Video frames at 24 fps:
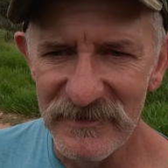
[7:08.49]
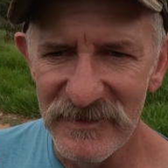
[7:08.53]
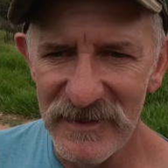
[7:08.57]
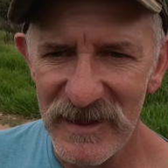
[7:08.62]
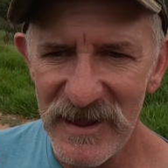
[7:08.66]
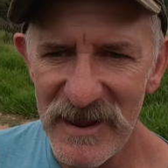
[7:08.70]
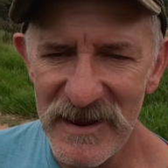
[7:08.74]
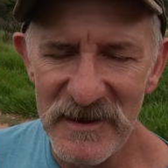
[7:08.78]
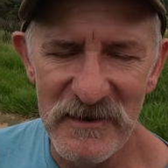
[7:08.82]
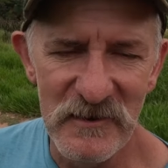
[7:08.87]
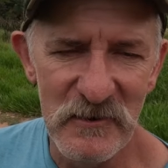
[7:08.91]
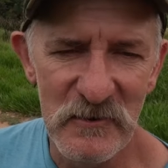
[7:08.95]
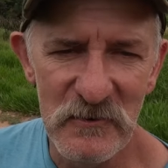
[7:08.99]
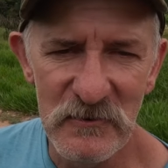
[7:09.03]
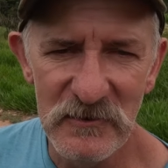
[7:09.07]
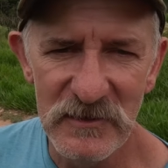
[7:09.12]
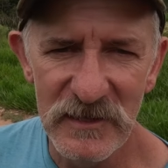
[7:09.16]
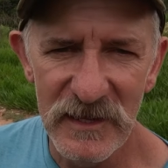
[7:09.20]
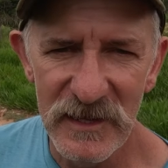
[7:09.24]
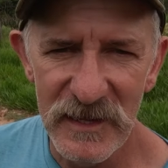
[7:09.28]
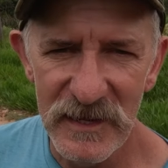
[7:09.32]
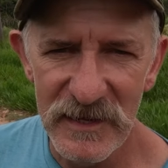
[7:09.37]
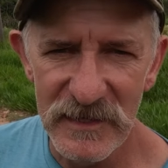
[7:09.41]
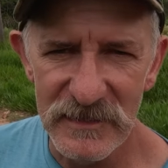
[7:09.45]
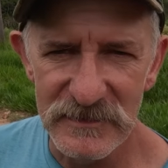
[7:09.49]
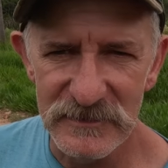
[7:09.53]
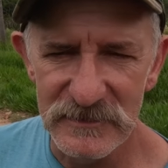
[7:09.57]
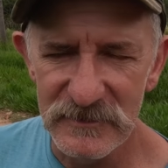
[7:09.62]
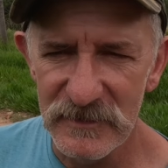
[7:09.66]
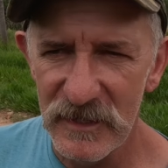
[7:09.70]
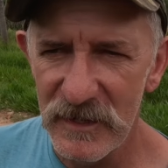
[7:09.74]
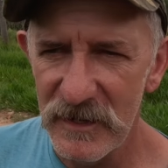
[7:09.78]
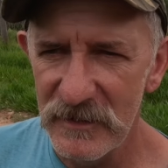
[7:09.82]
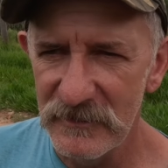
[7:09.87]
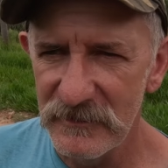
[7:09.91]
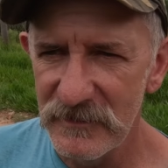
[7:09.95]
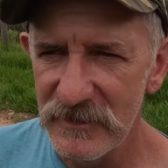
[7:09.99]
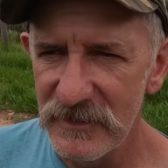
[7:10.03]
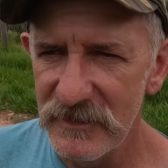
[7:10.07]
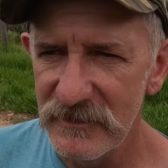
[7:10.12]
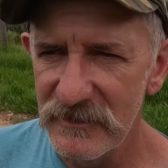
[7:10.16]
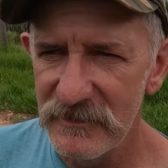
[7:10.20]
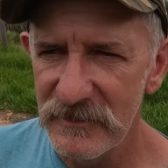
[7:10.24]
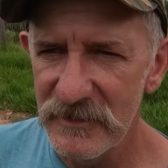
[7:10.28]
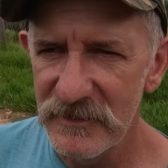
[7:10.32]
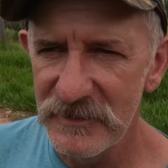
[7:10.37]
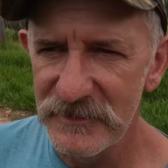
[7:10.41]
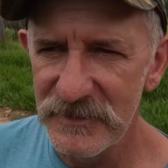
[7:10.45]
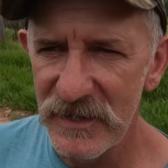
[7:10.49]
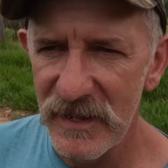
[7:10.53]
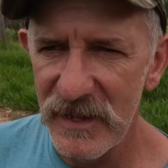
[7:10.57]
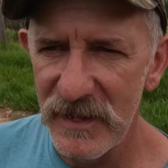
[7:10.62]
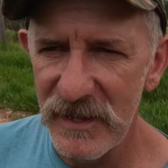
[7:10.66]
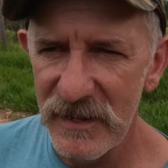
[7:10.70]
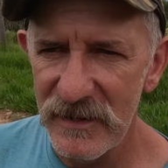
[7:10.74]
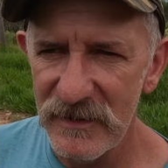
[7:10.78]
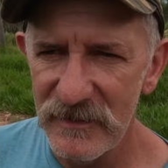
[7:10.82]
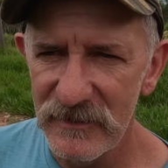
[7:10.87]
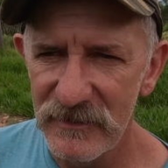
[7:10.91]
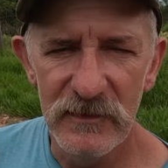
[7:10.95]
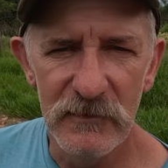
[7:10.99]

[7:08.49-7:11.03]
And who cares? At the end of the day,